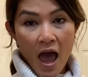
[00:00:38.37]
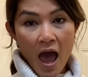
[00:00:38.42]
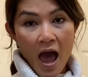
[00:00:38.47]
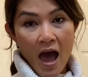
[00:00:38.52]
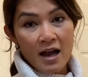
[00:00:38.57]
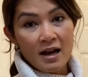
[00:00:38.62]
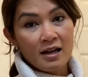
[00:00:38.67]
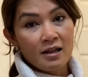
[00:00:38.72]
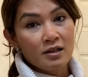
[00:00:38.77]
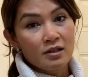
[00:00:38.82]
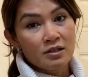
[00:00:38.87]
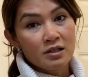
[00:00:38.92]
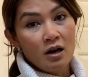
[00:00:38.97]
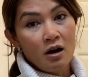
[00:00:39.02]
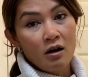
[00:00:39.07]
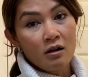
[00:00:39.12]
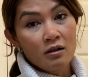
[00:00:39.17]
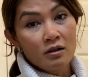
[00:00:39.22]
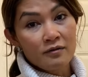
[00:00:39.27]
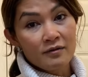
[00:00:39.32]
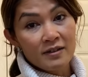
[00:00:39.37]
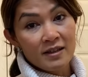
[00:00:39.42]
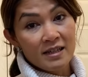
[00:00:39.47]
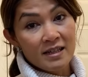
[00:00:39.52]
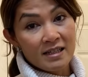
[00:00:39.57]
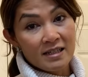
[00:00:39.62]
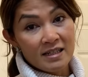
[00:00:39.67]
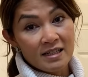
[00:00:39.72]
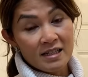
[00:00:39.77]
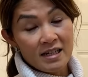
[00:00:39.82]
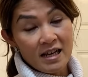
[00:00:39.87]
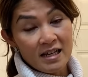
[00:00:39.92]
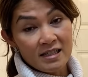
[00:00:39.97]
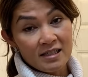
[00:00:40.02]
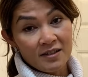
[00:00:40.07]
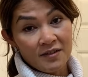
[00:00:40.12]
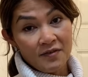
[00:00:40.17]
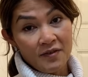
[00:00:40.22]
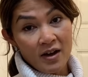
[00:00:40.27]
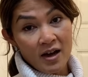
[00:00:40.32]
and I looked all over the internet
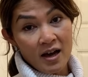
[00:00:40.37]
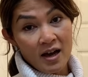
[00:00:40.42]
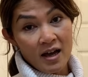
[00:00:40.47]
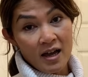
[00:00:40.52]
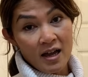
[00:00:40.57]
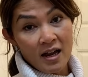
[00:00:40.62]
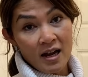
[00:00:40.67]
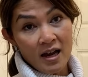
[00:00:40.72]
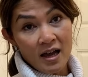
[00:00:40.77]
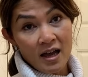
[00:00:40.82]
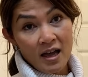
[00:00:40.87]
to find